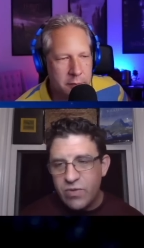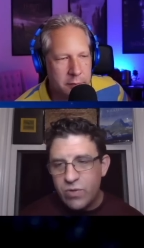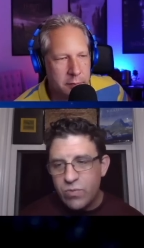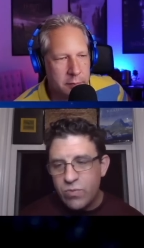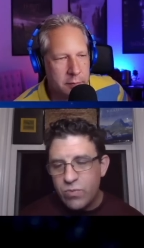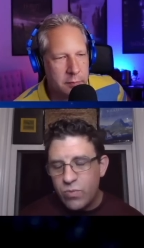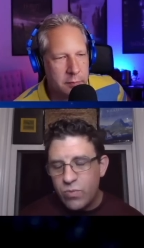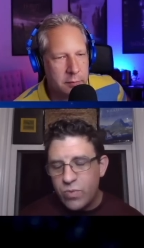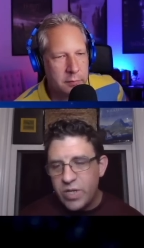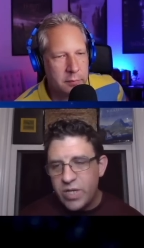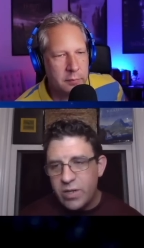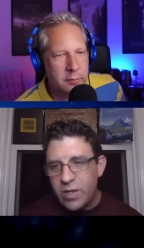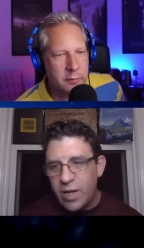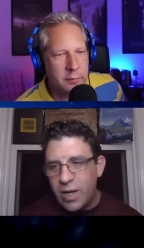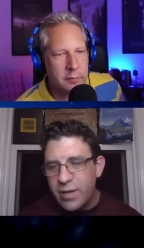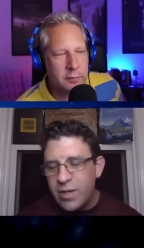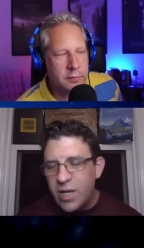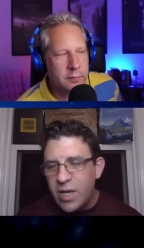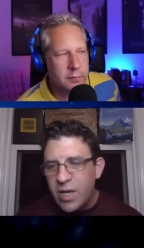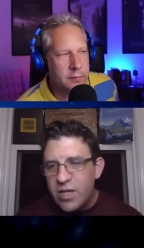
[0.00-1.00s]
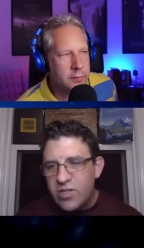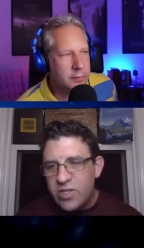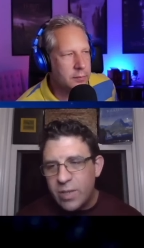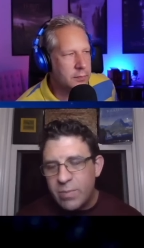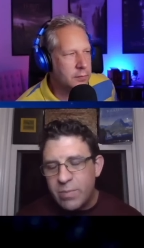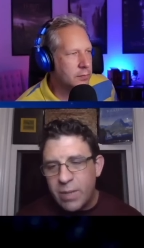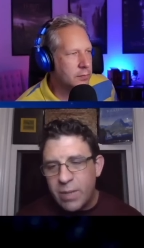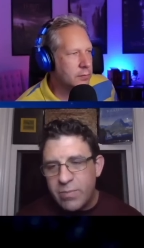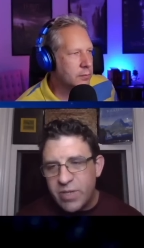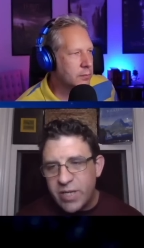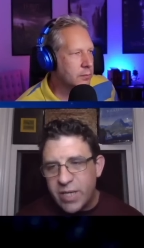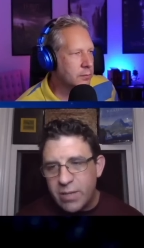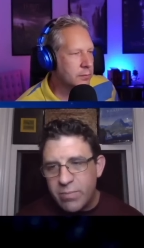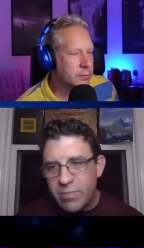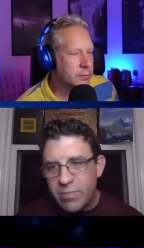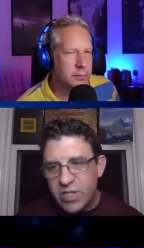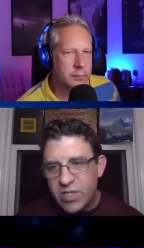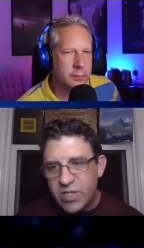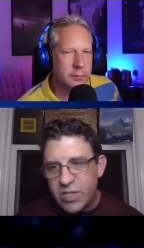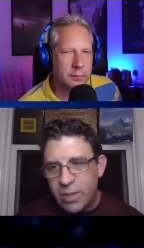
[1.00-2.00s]
Speaker 1: Anyway. If you read, I, sometimes I get
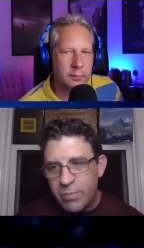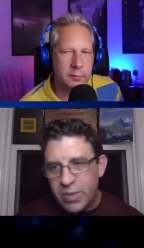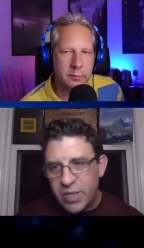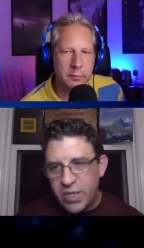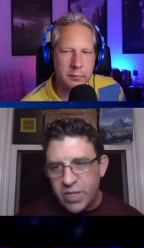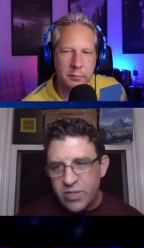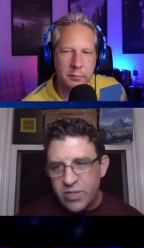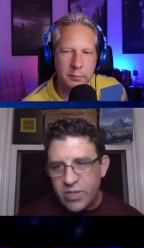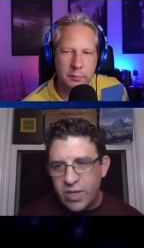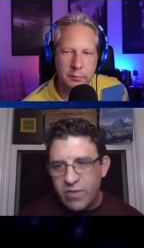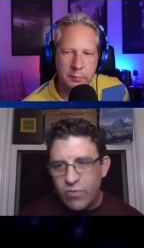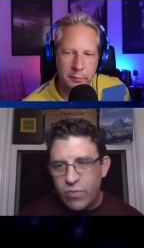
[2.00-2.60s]
mixed up because